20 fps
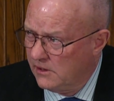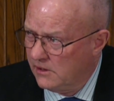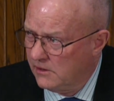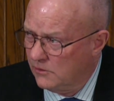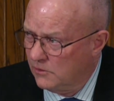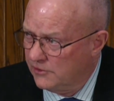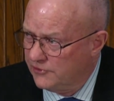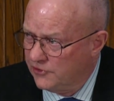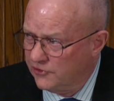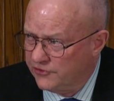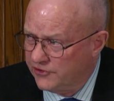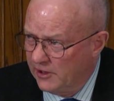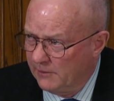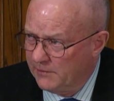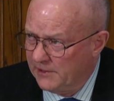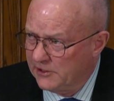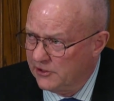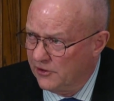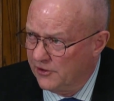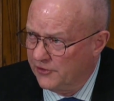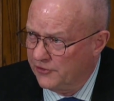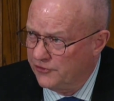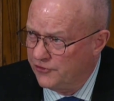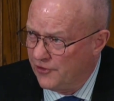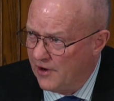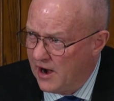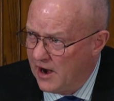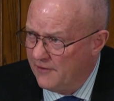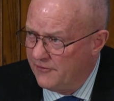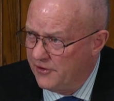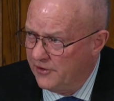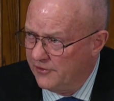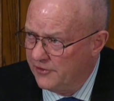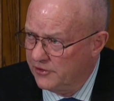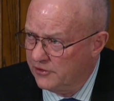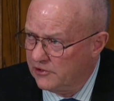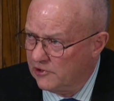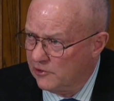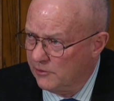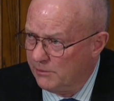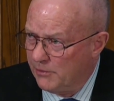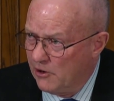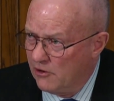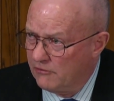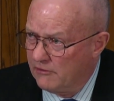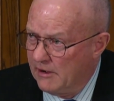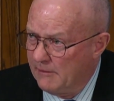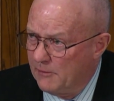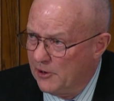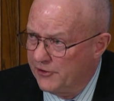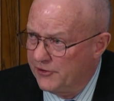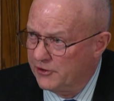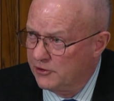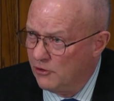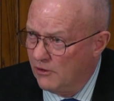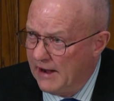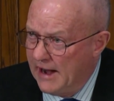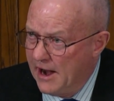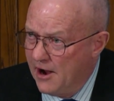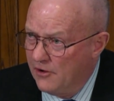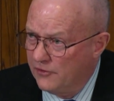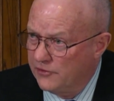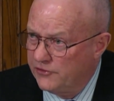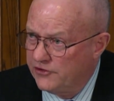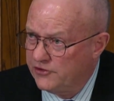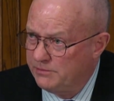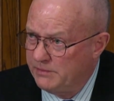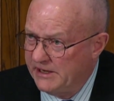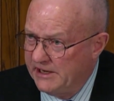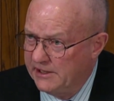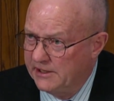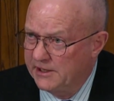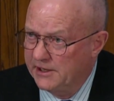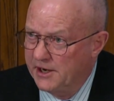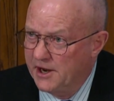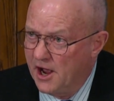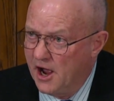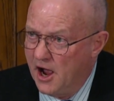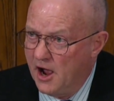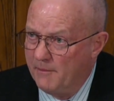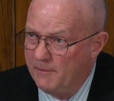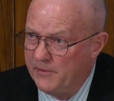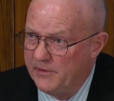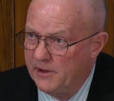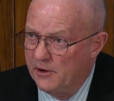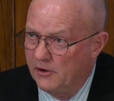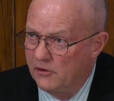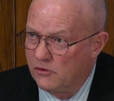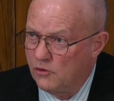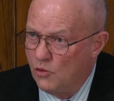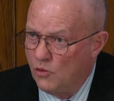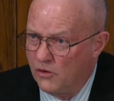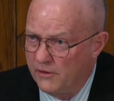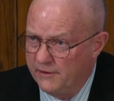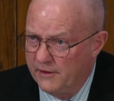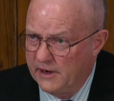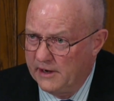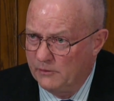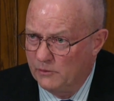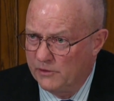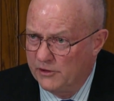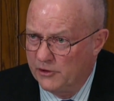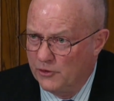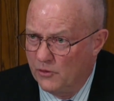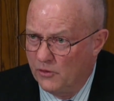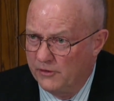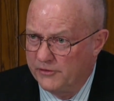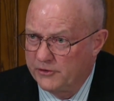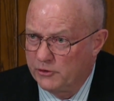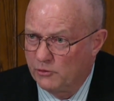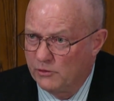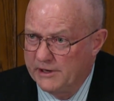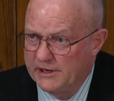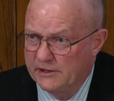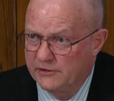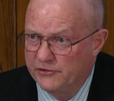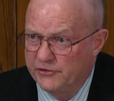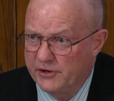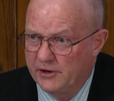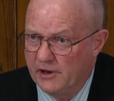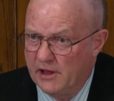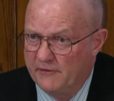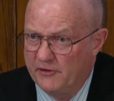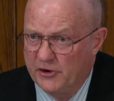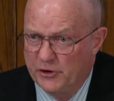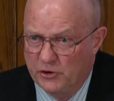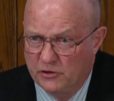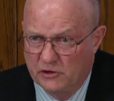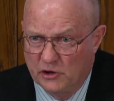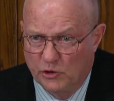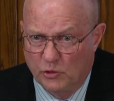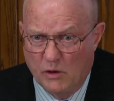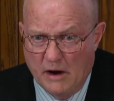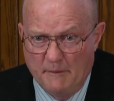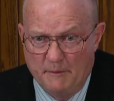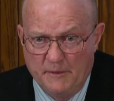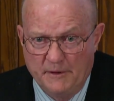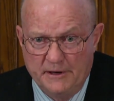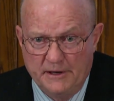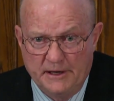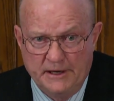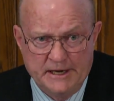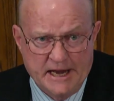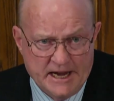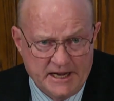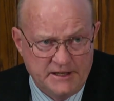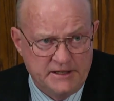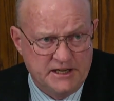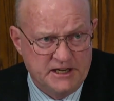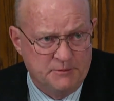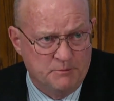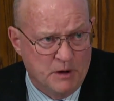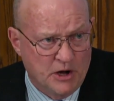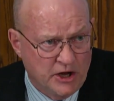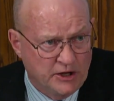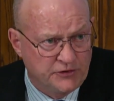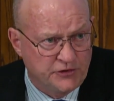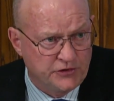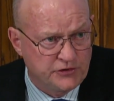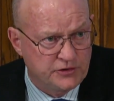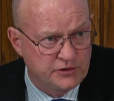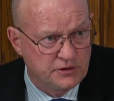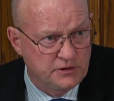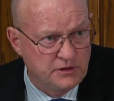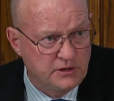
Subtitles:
which is simply going to drive their nuclear program underground, speed it up, they'll coordinate with the North Koreans, they'll have a nuclear weapon in 18 months,